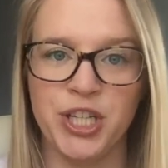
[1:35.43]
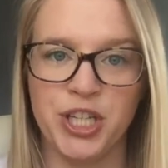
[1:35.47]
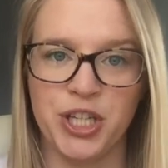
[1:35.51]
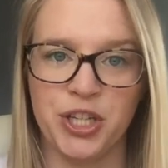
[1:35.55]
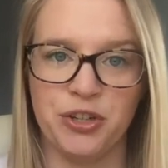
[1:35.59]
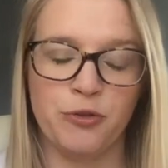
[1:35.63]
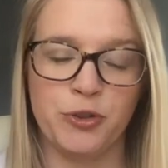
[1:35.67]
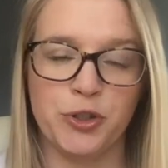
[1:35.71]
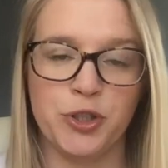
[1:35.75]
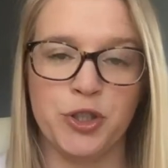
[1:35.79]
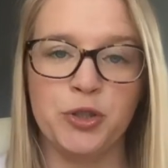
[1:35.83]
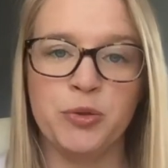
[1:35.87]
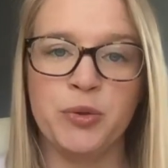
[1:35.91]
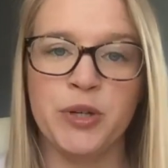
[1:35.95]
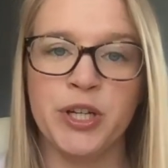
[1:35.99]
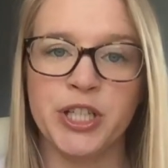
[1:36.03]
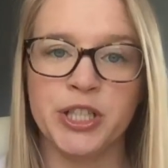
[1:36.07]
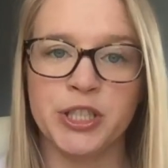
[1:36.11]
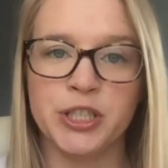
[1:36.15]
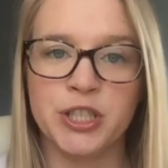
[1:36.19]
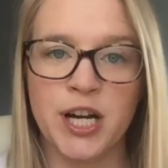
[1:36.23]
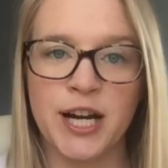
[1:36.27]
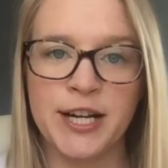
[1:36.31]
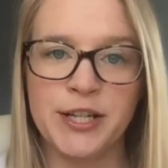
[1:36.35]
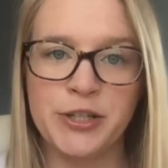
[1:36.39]
you for doing or
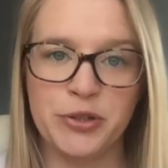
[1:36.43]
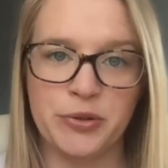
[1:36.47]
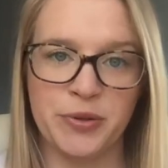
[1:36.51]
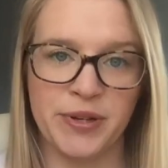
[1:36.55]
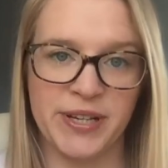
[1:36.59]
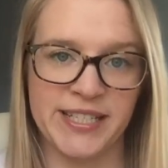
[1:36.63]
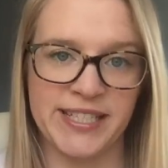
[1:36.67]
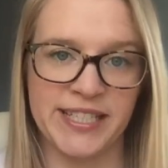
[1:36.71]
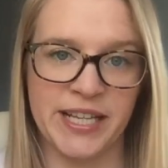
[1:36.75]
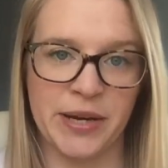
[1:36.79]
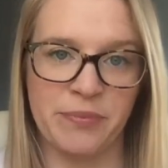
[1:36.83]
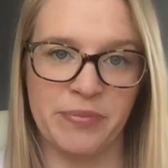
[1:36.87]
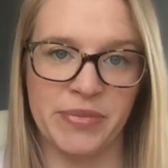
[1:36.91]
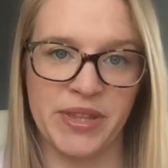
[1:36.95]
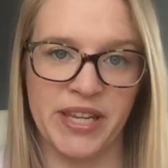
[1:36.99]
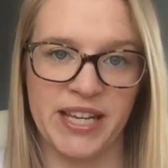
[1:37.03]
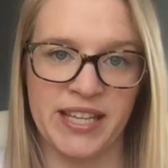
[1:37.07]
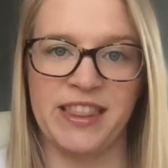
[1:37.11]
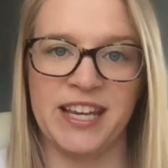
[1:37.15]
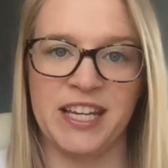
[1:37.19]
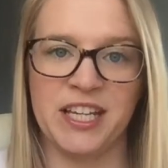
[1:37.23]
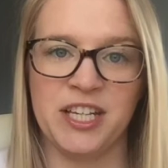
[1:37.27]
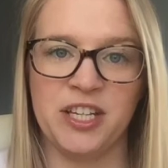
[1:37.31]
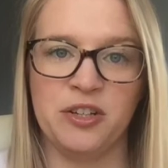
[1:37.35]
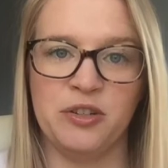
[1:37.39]
not doing something
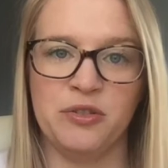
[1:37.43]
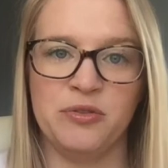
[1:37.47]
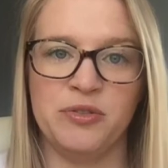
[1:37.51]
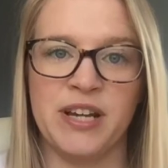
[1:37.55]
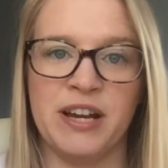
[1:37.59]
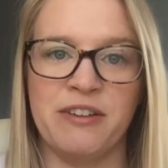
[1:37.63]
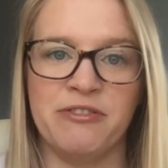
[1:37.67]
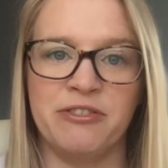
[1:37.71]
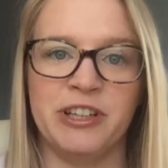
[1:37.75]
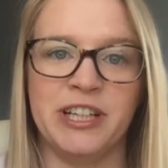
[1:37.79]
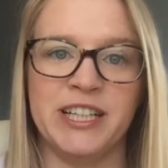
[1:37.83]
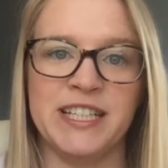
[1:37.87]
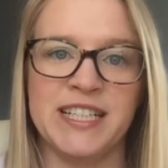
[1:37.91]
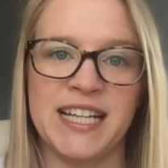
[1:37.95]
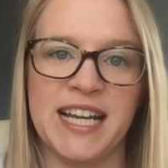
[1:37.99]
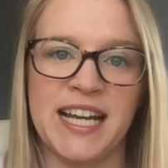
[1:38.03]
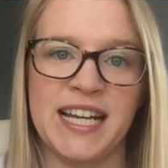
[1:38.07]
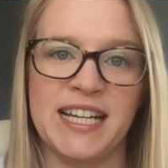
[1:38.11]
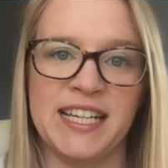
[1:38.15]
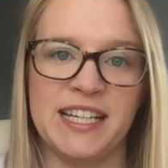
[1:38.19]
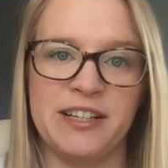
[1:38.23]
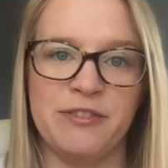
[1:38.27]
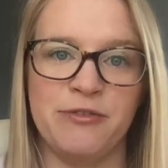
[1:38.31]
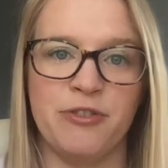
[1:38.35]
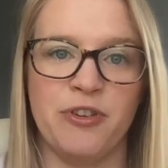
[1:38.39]
that you never
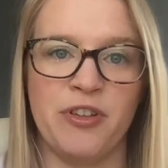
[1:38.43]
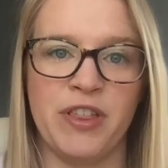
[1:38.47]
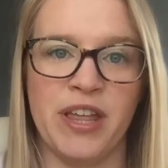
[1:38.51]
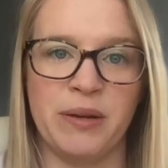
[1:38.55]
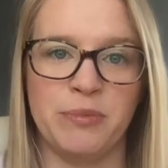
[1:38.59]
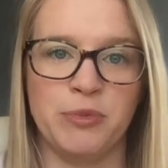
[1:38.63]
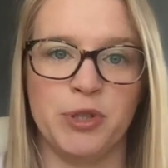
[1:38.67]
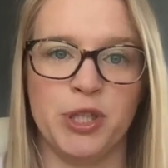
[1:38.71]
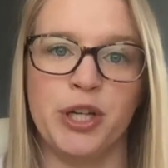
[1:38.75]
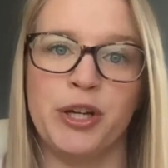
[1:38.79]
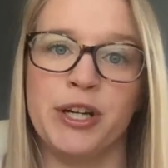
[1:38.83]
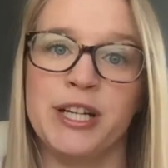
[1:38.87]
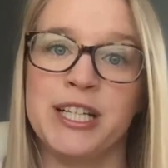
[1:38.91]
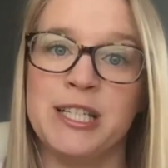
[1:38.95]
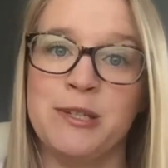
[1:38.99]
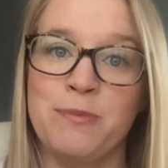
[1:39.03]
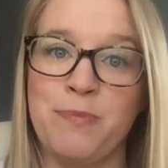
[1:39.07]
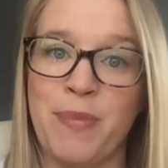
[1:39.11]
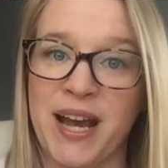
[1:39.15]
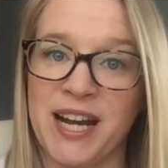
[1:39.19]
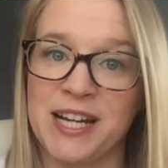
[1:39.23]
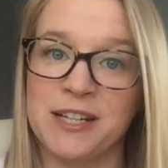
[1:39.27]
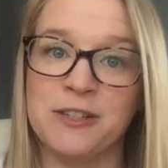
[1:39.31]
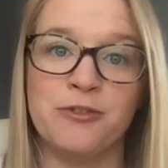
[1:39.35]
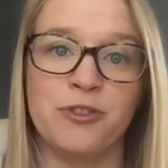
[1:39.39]
intended for them to
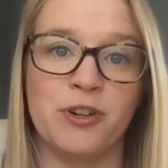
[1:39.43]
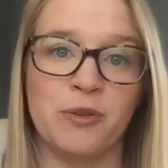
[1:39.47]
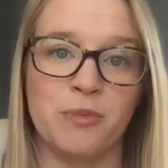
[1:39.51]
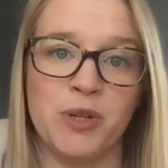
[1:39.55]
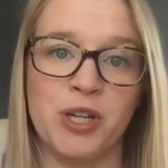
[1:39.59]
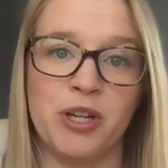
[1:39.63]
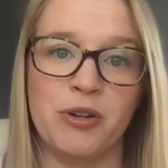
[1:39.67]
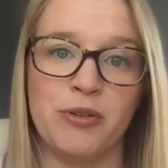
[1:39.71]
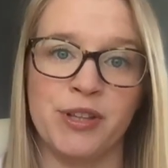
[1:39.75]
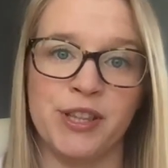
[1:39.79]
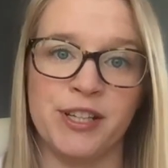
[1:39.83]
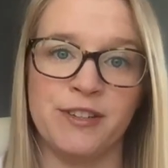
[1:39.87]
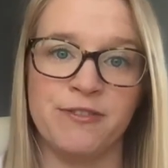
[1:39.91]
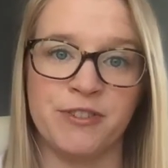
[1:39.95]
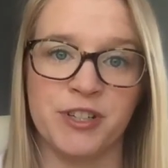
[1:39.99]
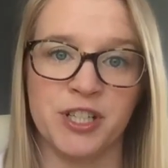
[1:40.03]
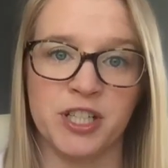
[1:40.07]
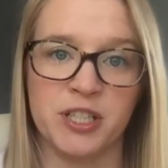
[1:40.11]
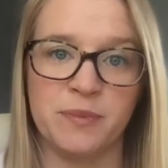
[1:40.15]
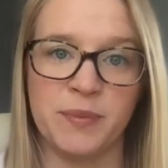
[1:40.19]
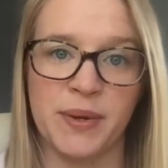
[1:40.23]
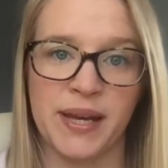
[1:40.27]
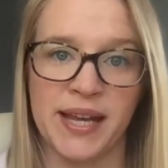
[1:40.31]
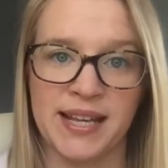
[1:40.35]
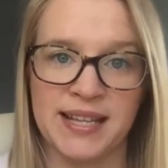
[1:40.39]
expect from you in the
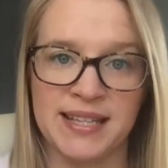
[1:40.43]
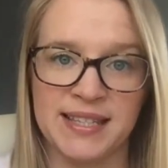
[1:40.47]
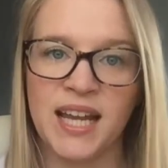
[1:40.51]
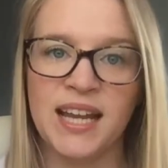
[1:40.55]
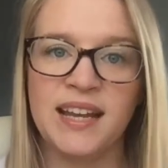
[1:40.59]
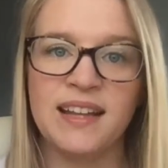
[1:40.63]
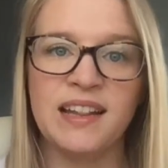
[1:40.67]
first place.